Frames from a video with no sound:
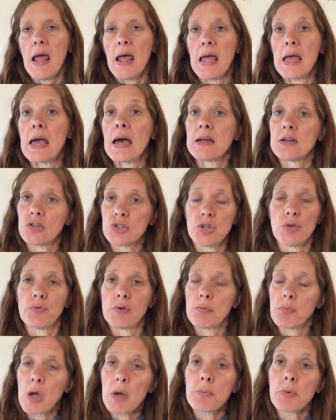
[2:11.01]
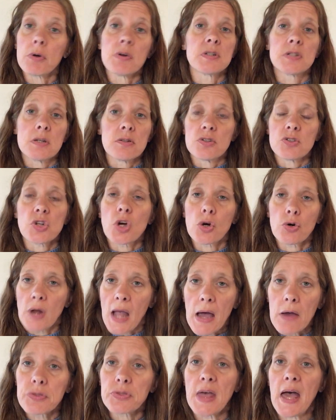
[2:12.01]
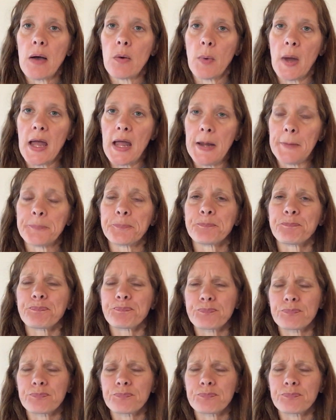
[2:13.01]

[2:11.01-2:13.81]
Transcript: And as you remember, it didn't turn out that way